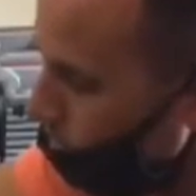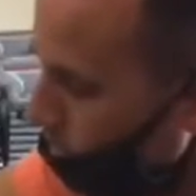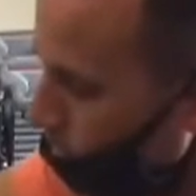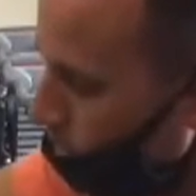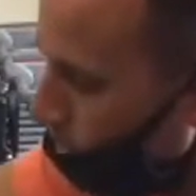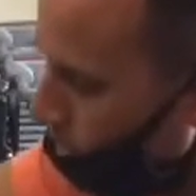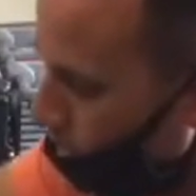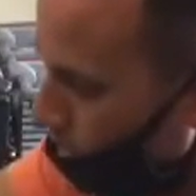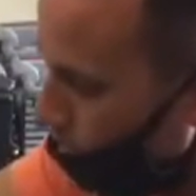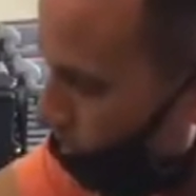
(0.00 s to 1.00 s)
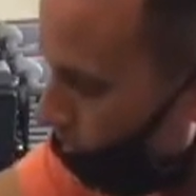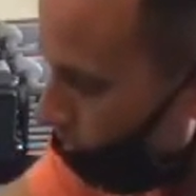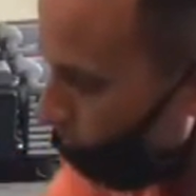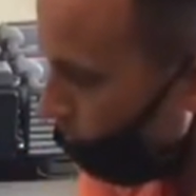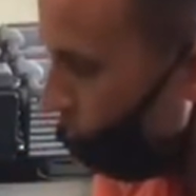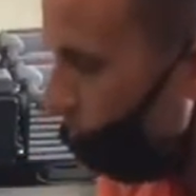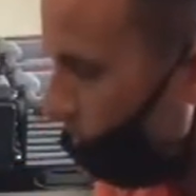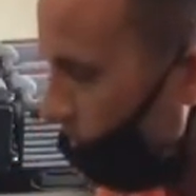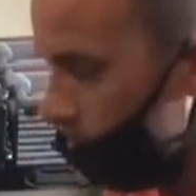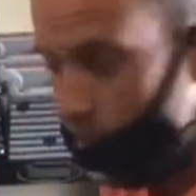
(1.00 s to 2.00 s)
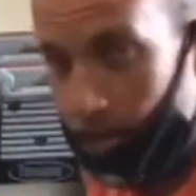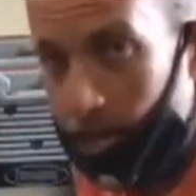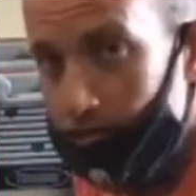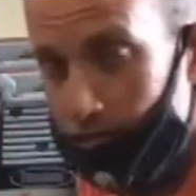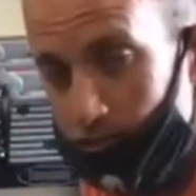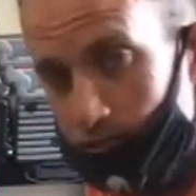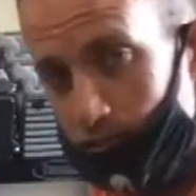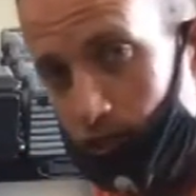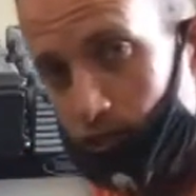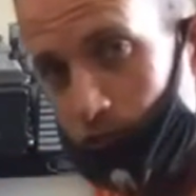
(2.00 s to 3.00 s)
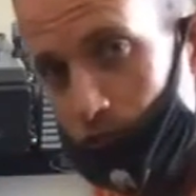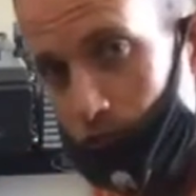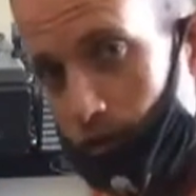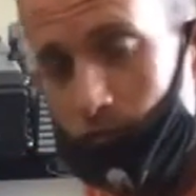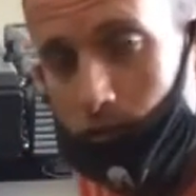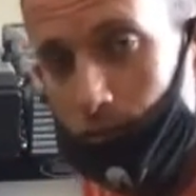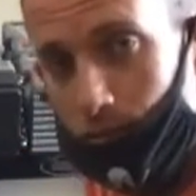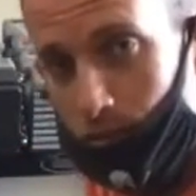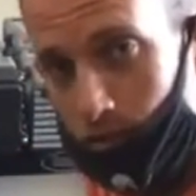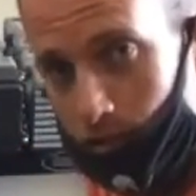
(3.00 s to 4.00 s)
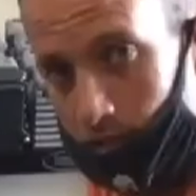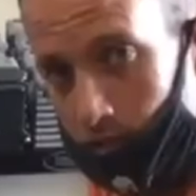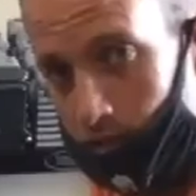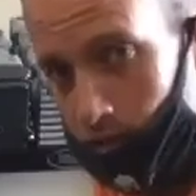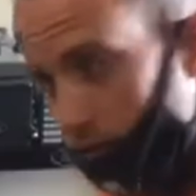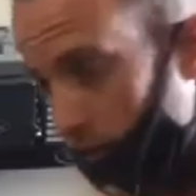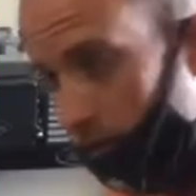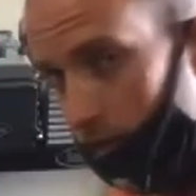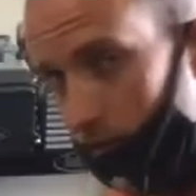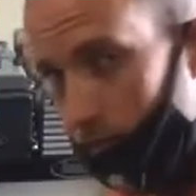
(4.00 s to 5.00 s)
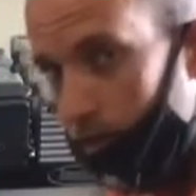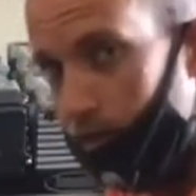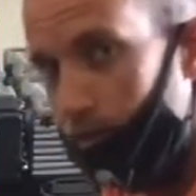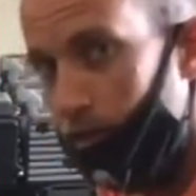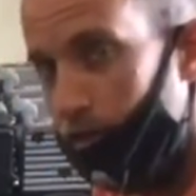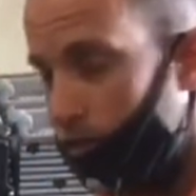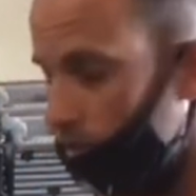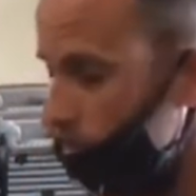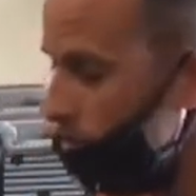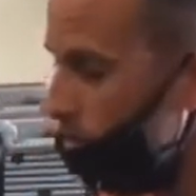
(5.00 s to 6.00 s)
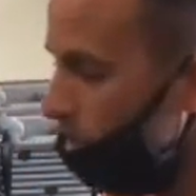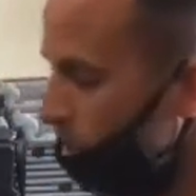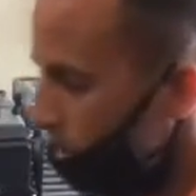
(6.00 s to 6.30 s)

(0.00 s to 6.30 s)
So one of the first questions I ask is, do you have numbness or tingling or any radiating pain that occurs?